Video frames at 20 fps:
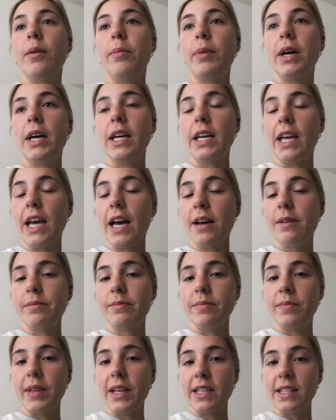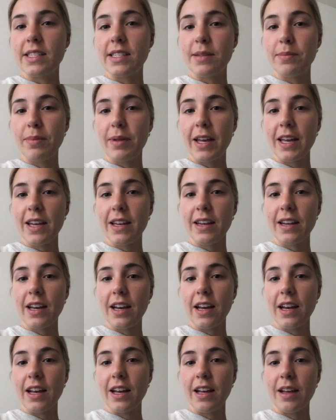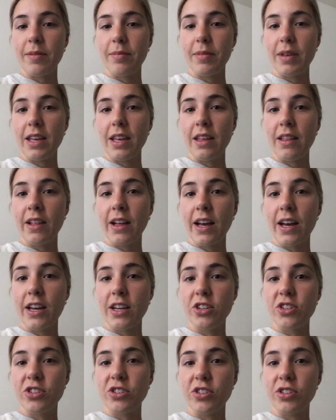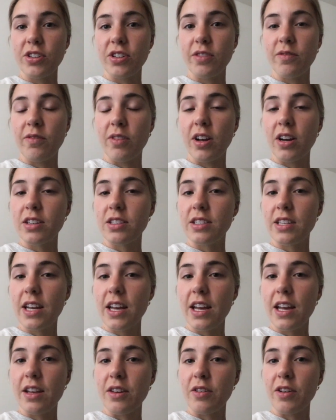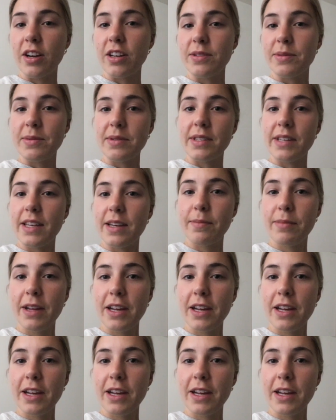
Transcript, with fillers: But yeah, that's the plan. Um, Eli should vlog today and you guys will see him